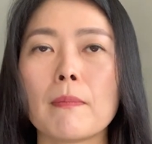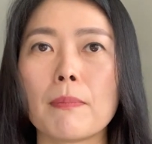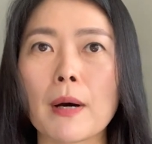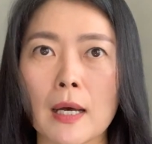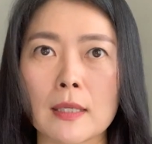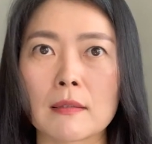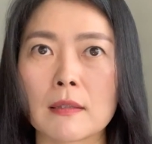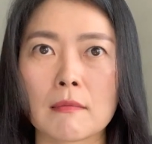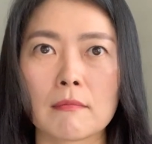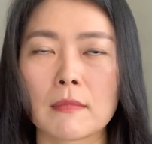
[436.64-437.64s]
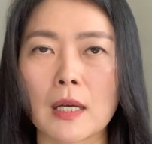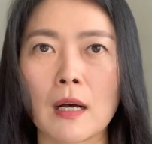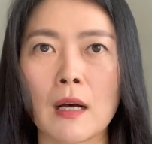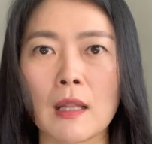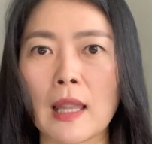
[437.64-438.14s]
but
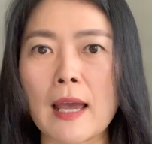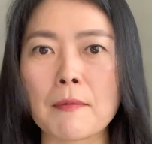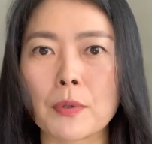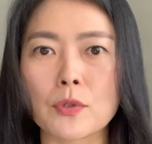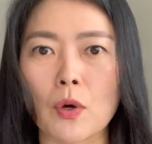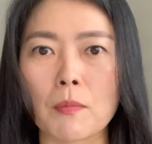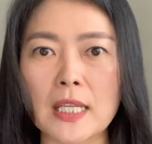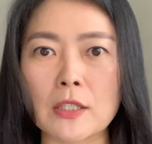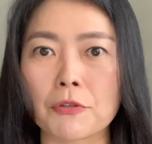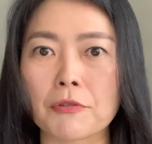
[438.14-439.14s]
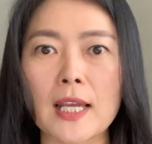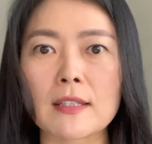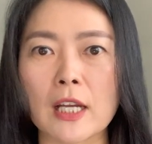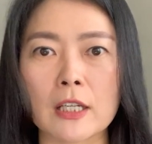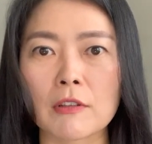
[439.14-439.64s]
liposome is
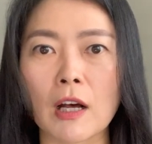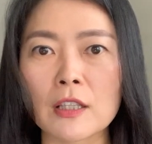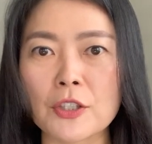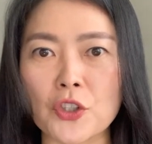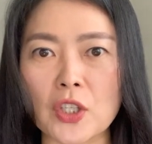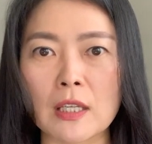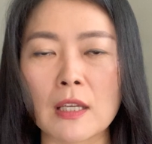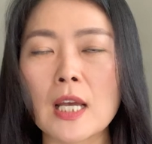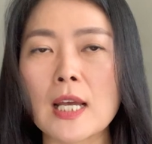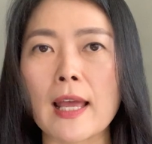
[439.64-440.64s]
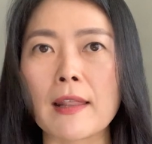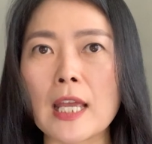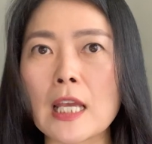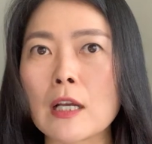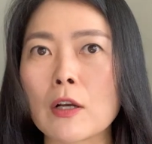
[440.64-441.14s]
great technology and
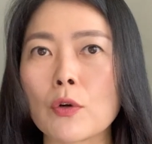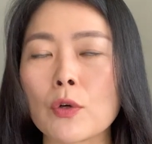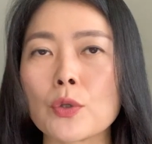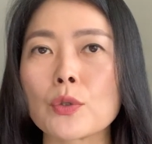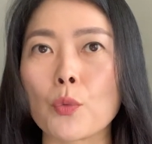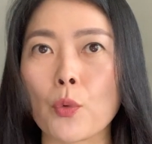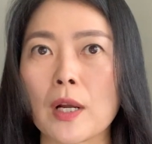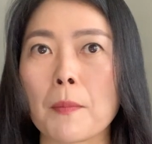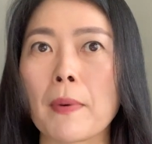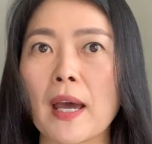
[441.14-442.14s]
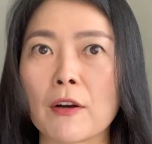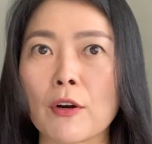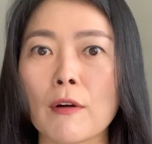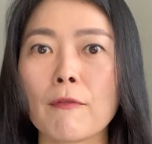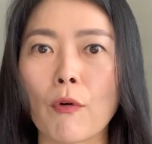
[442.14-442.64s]
it could work
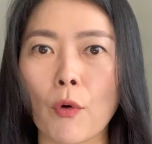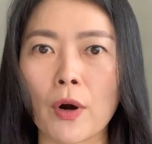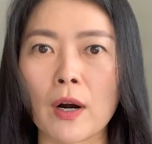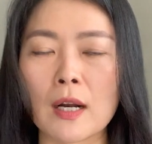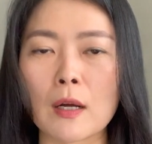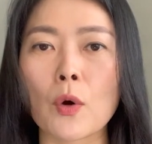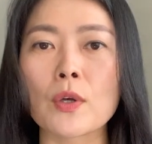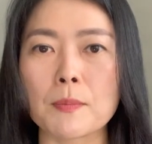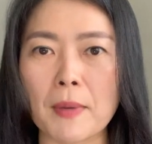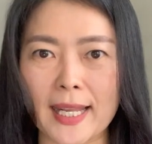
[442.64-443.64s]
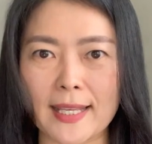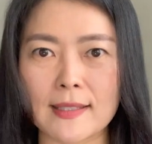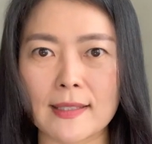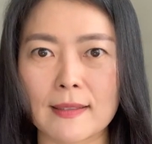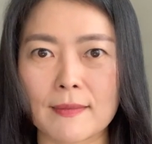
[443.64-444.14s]
better for cosmetics.